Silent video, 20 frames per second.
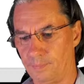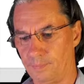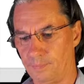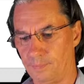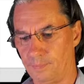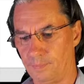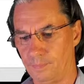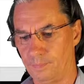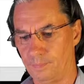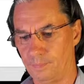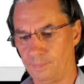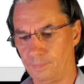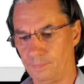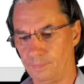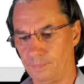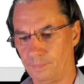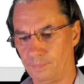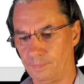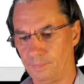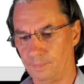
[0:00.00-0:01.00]

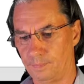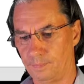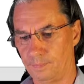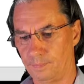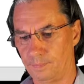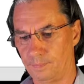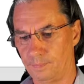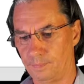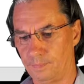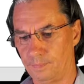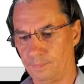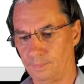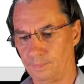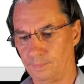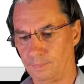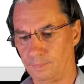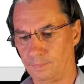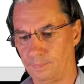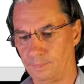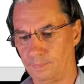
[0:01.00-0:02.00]

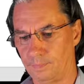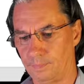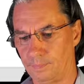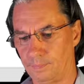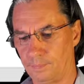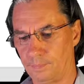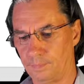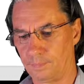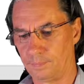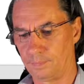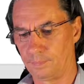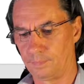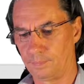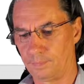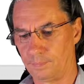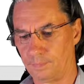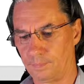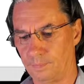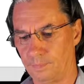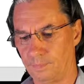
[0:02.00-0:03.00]

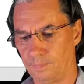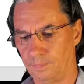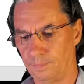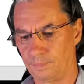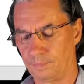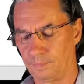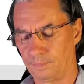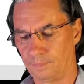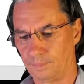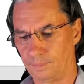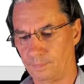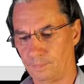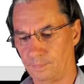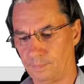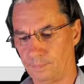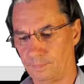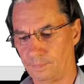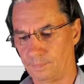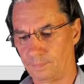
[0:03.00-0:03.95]
No one is speaking in this clip.